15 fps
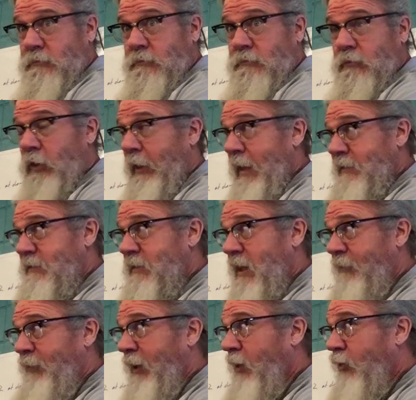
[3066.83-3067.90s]
Well, that's
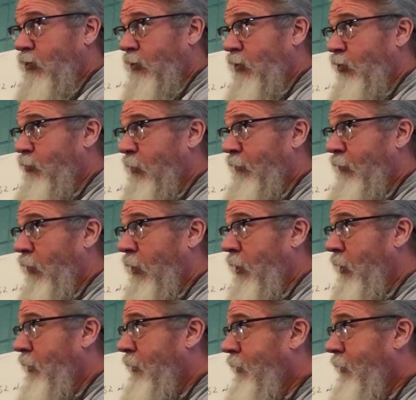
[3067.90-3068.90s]
not been introduced before.